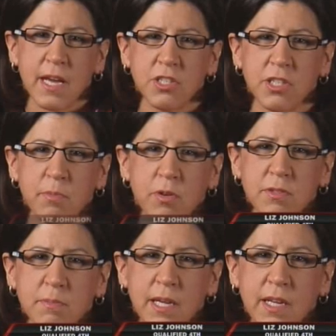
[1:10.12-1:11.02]
match, she
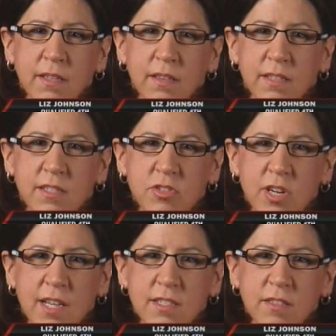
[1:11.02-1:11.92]
bowls me, Liz
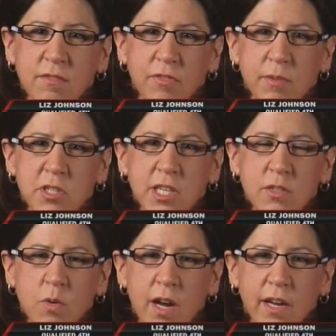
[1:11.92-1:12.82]
Johnson from
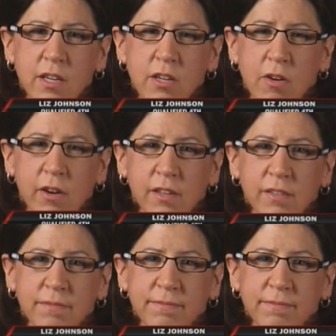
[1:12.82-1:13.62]
Cheektowaga, New York.